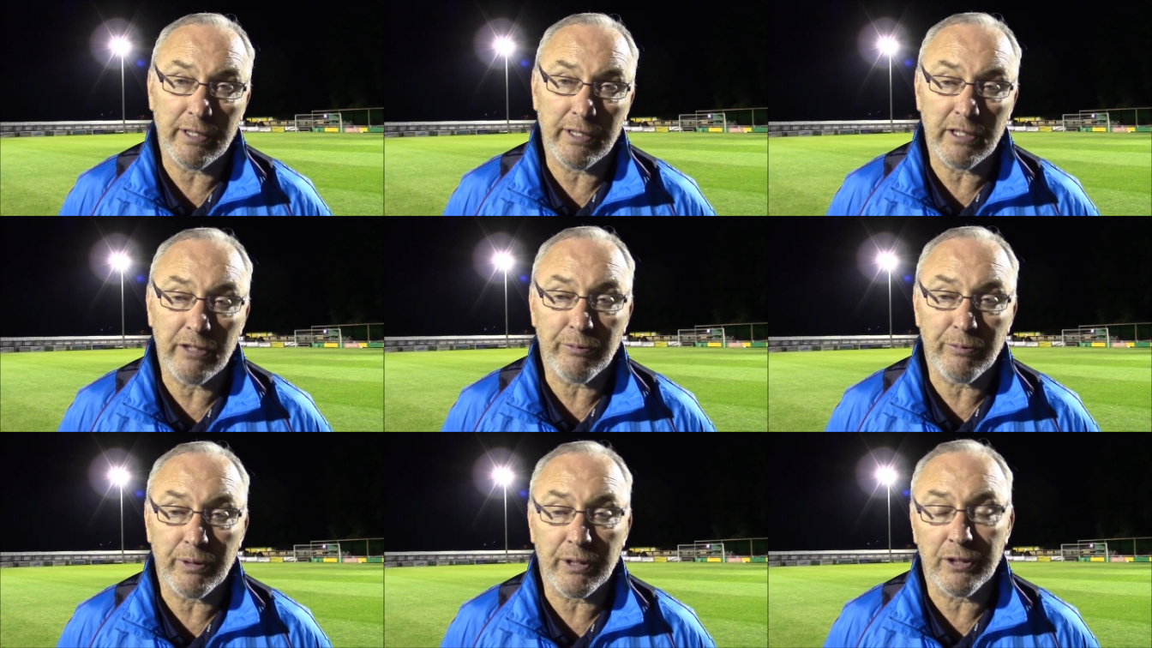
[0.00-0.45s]
And
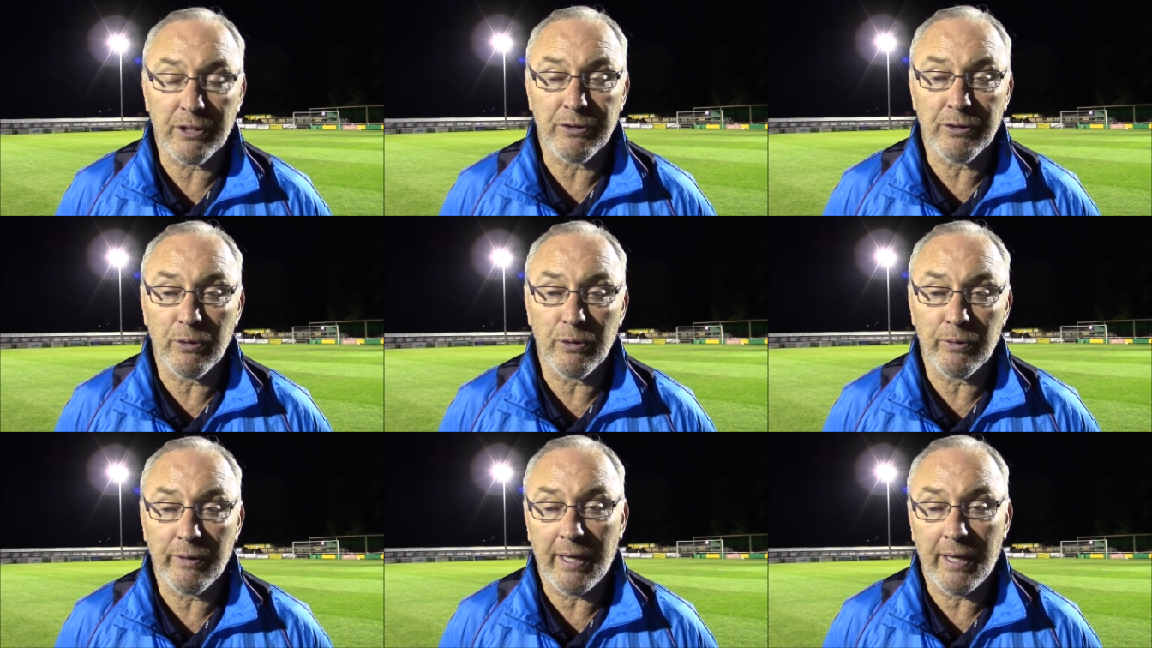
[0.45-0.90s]
if we can
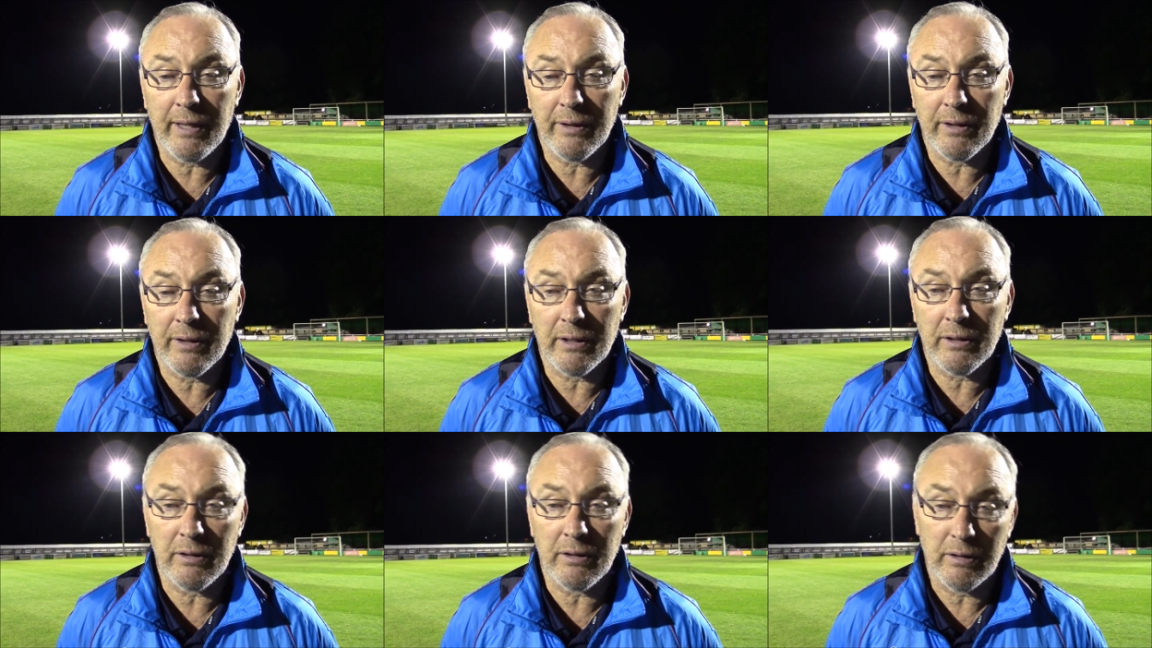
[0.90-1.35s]
do that,
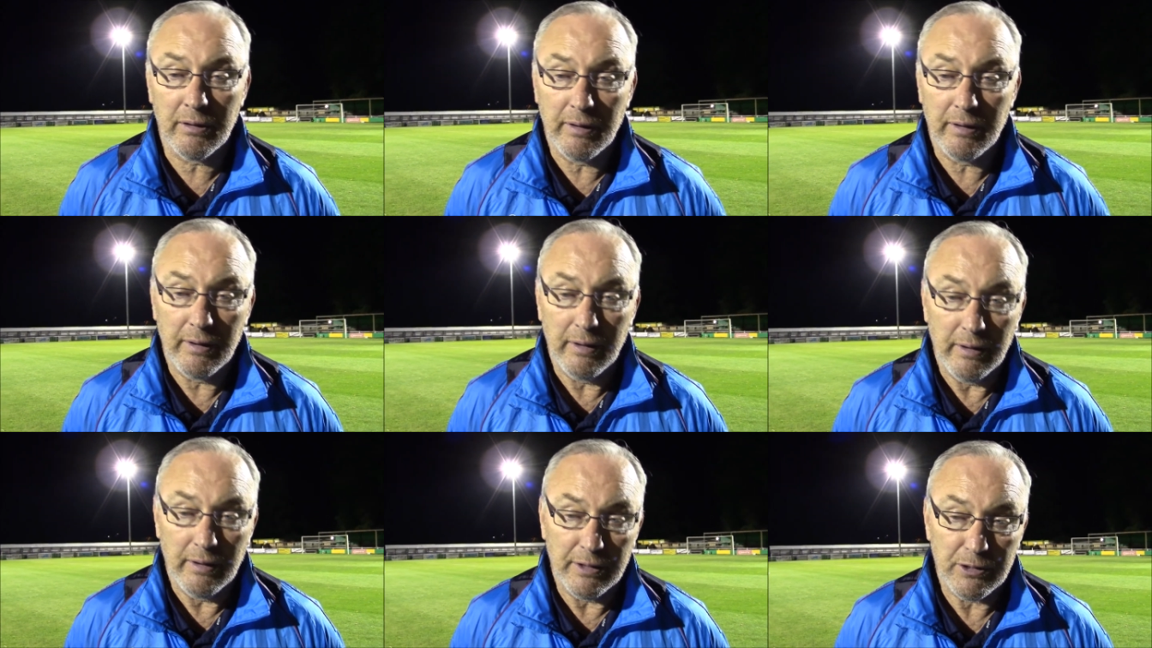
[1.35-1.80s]
then
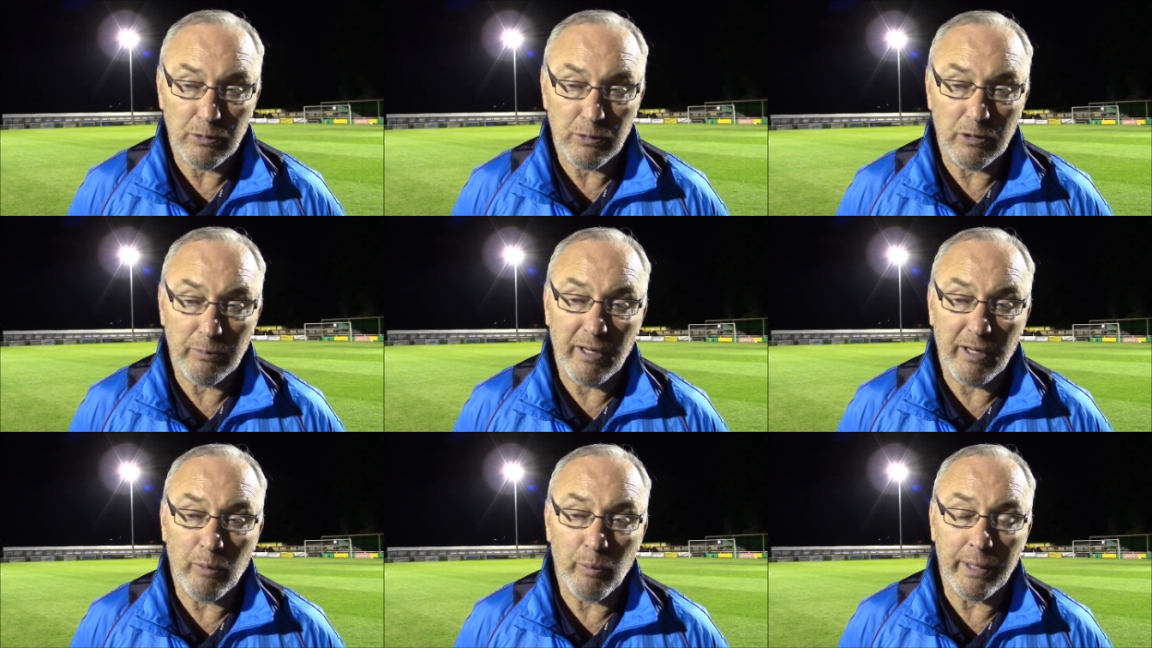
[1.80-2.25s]
it's all
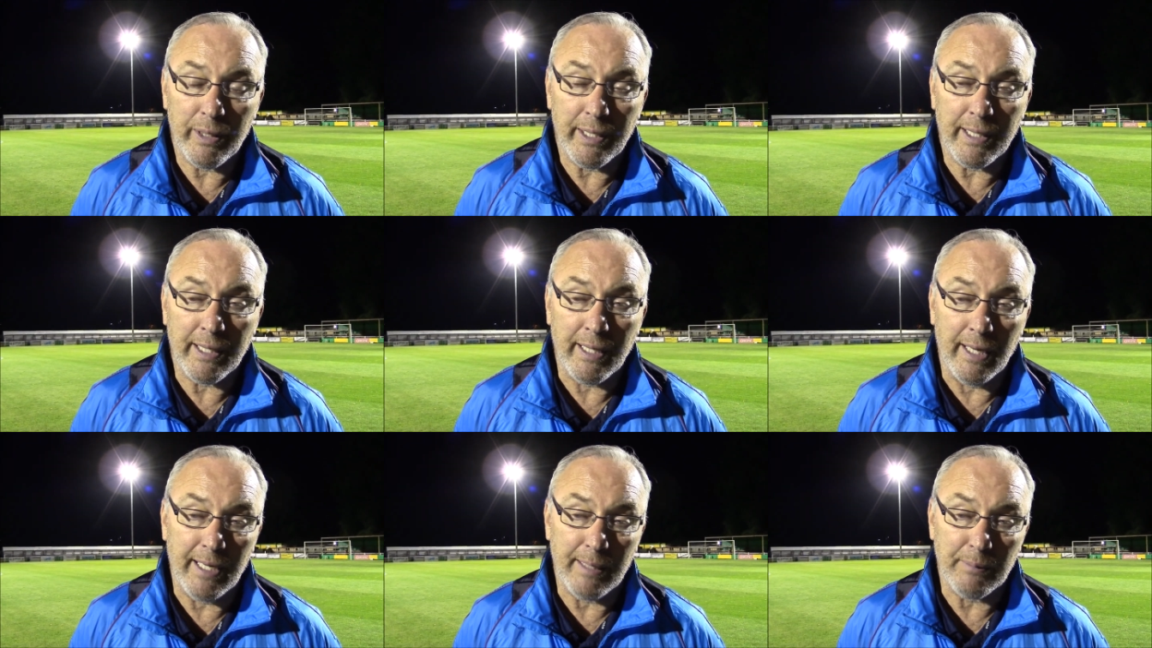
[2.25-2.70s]
about winning
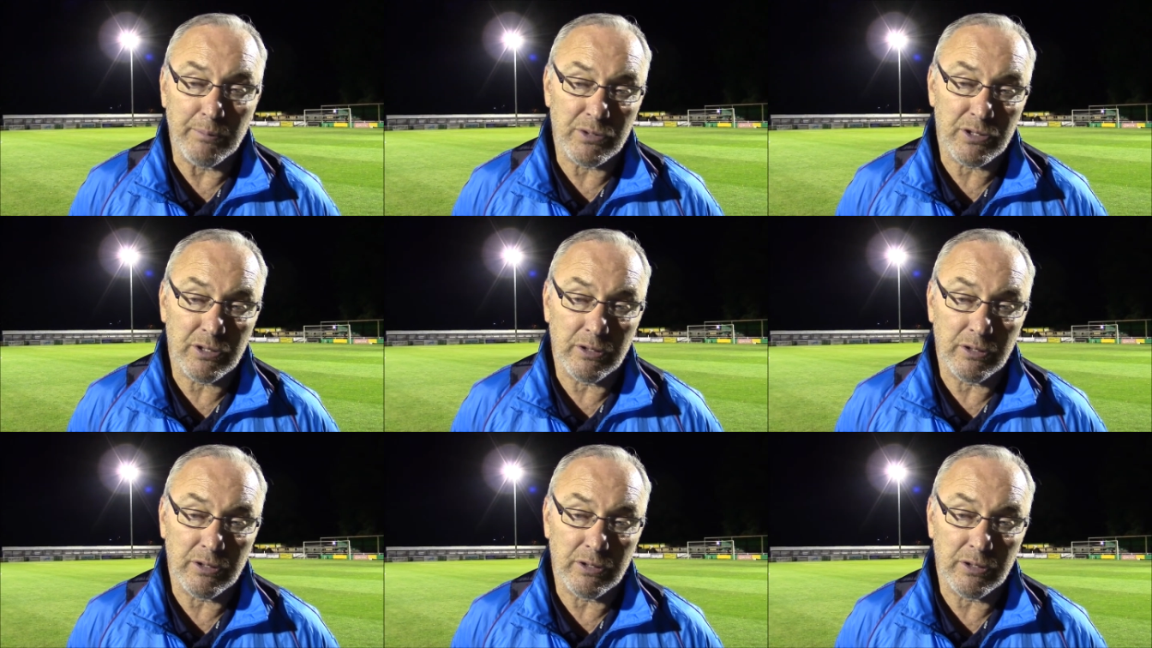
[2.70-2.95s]
games.